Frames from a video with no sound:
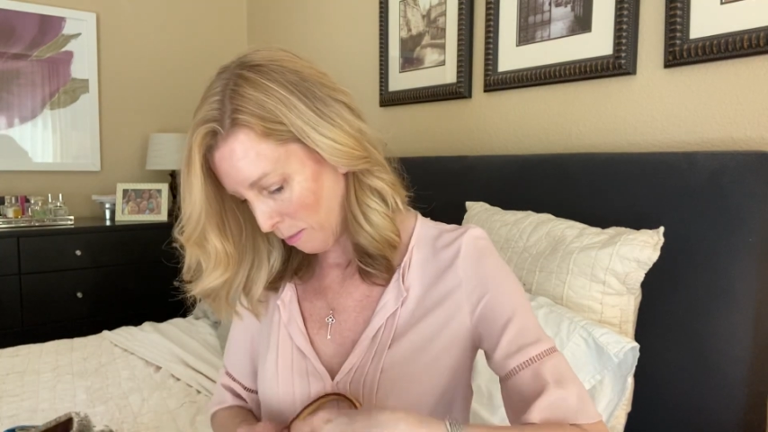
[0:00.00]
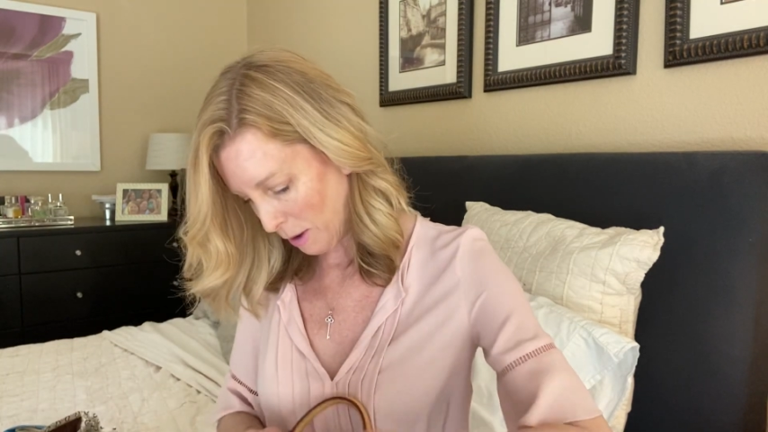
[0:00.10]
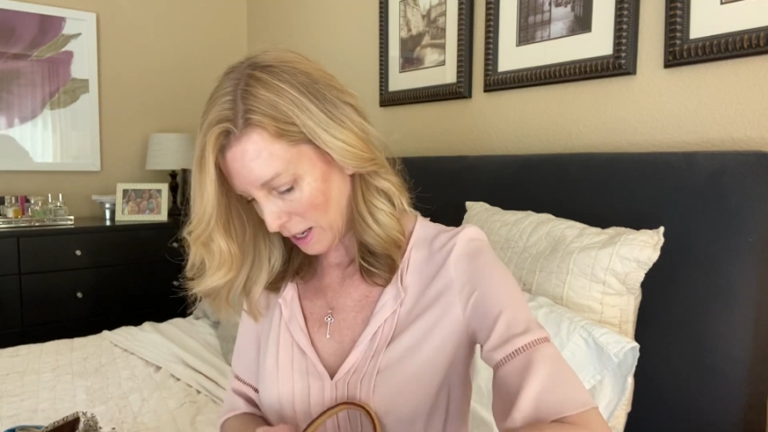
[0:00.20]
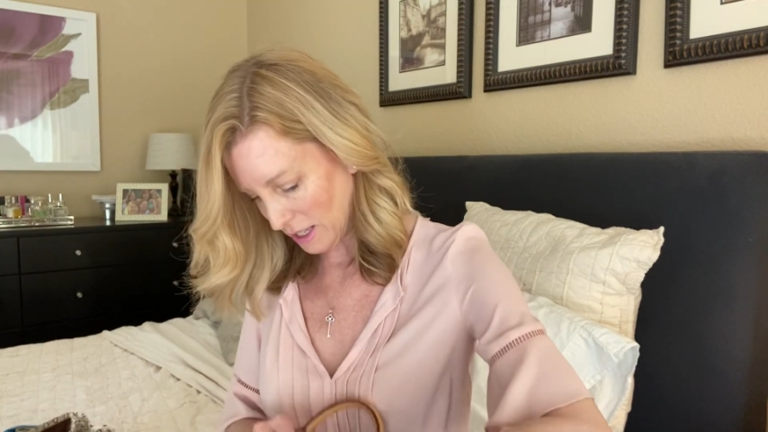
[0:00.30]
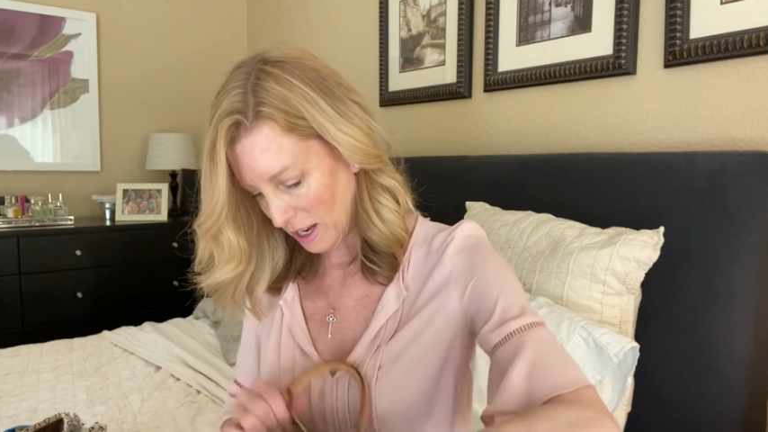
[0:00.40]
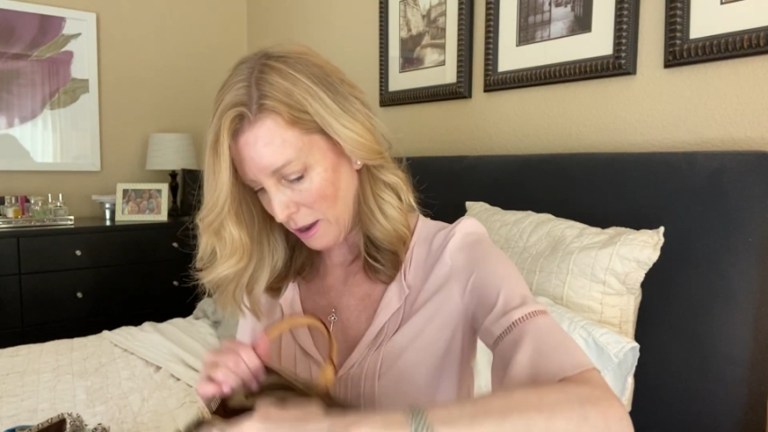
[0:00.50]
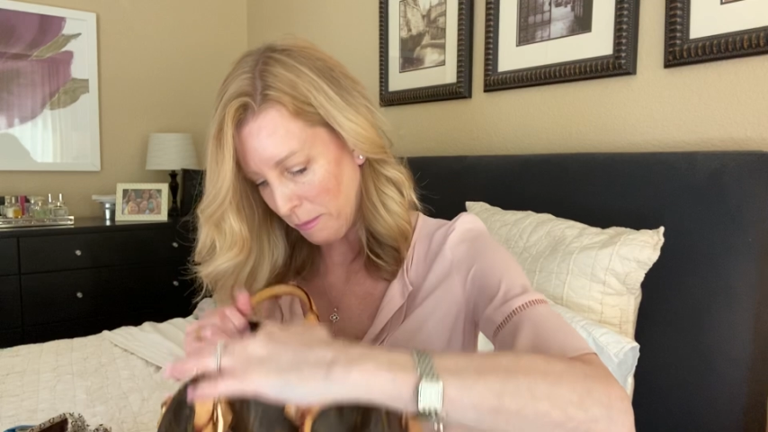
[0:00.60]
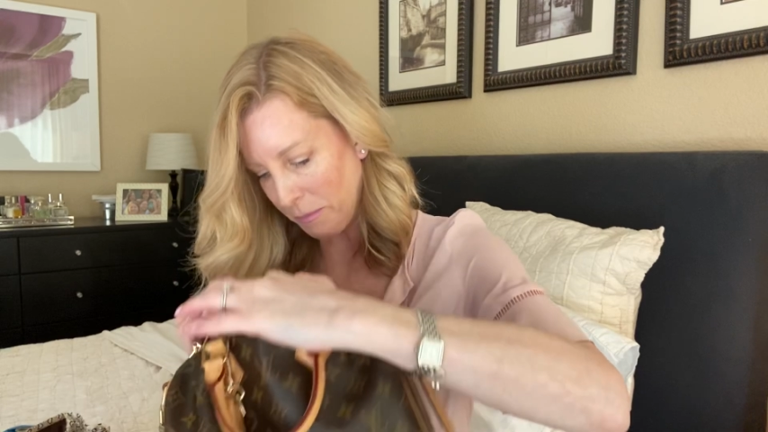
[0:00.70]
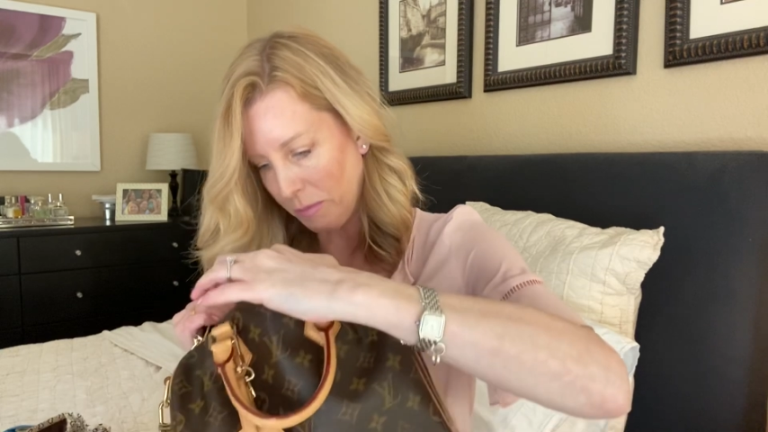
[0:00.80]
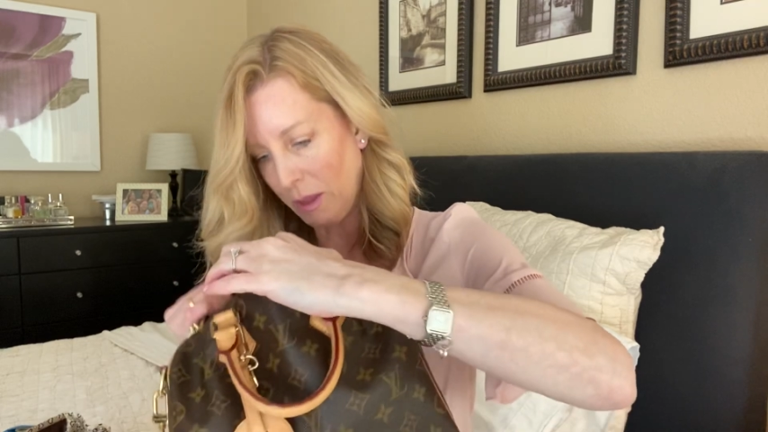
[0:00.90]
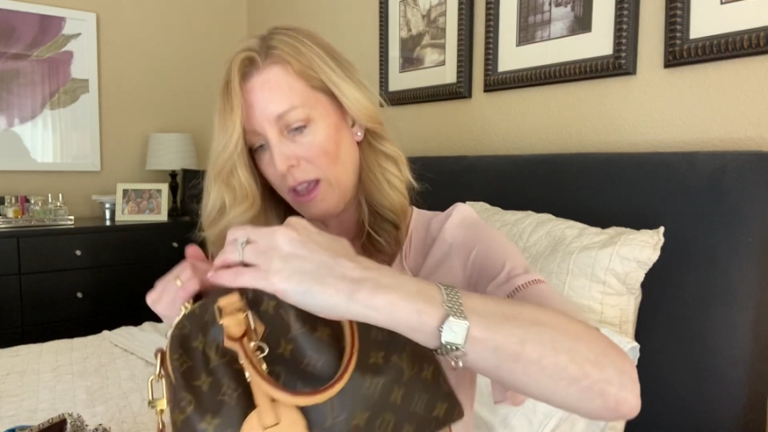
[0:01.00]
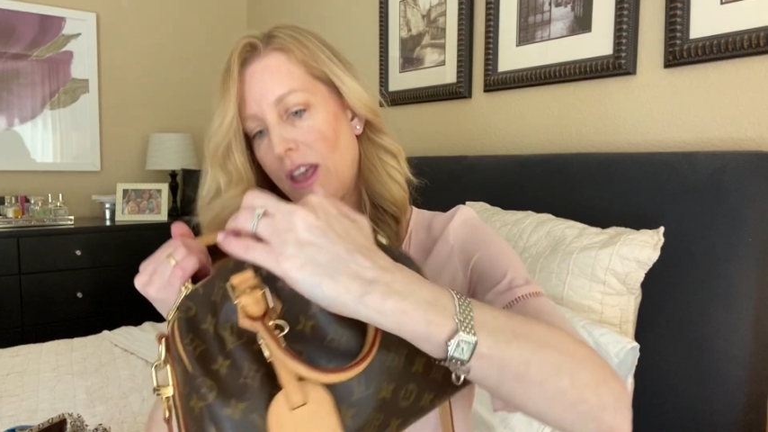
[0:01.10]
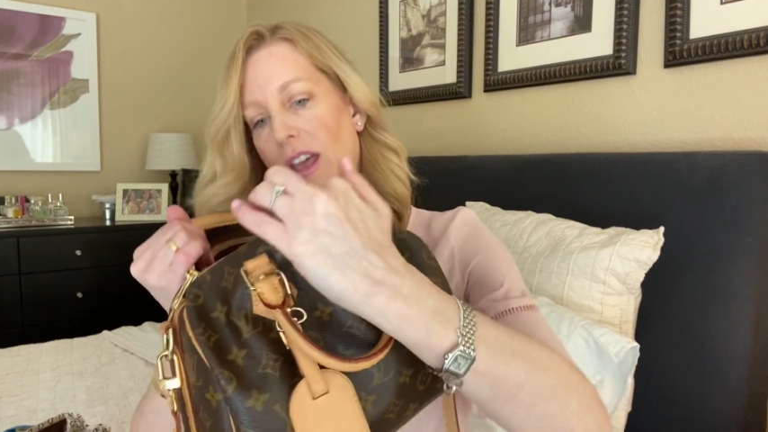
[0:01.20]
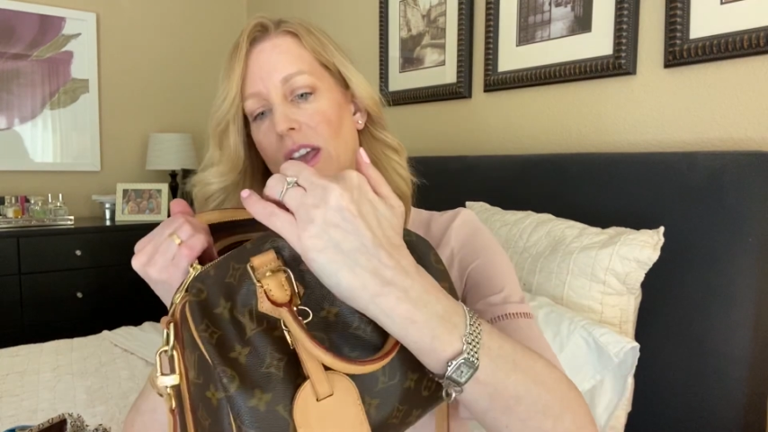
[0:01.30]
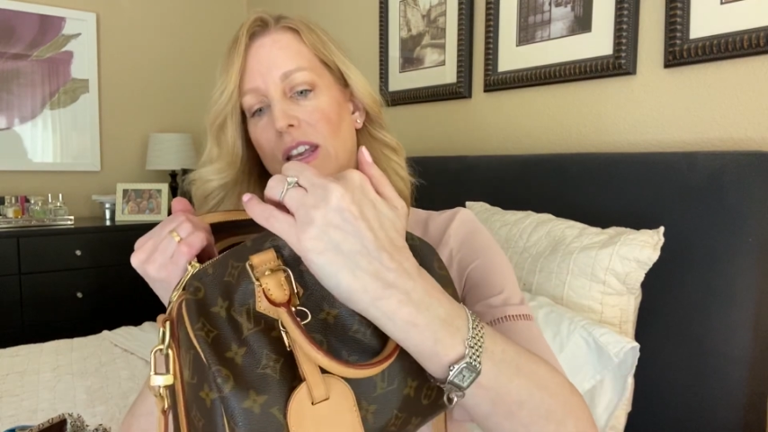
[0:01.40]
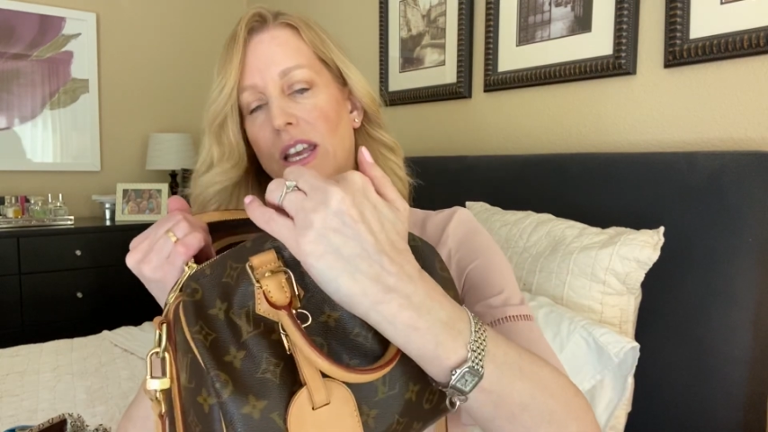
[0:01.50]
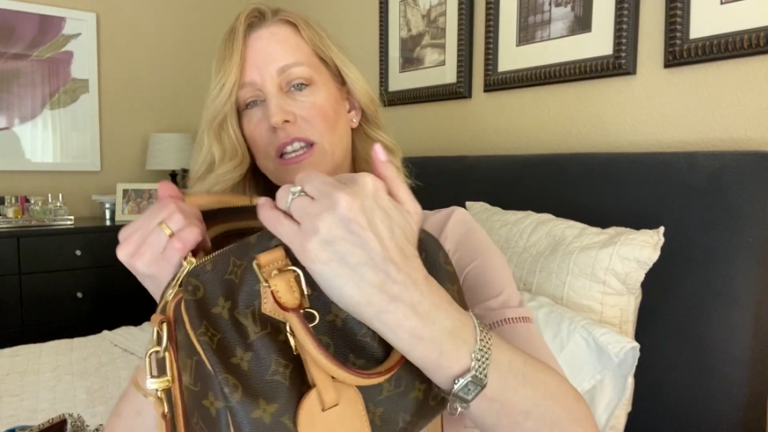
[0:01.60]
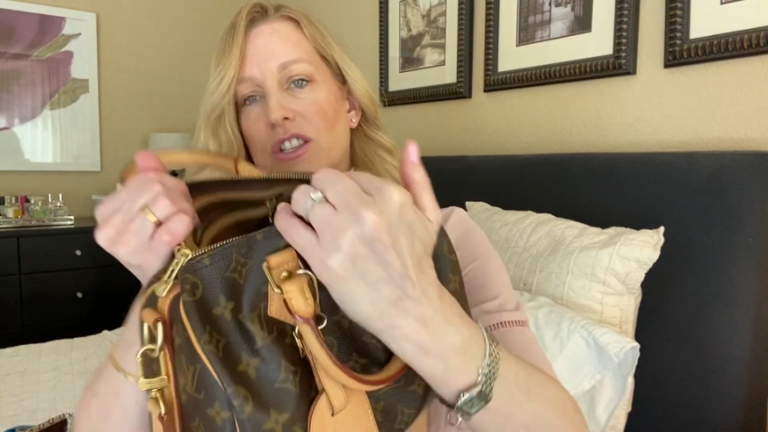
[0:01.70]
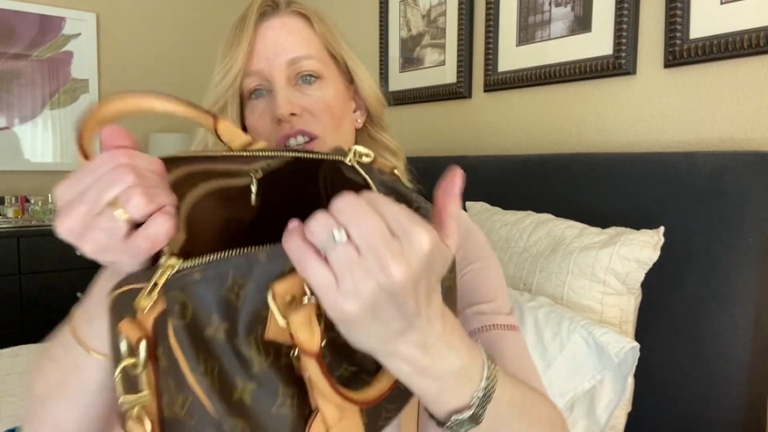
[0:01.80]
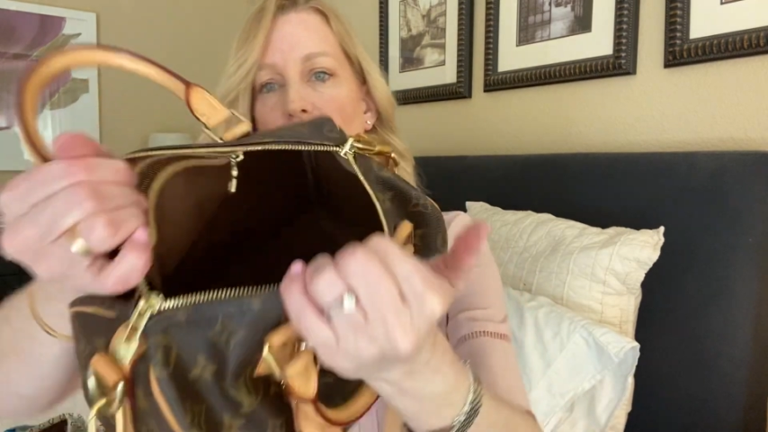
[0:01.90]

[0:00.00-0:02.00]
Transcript: But it's just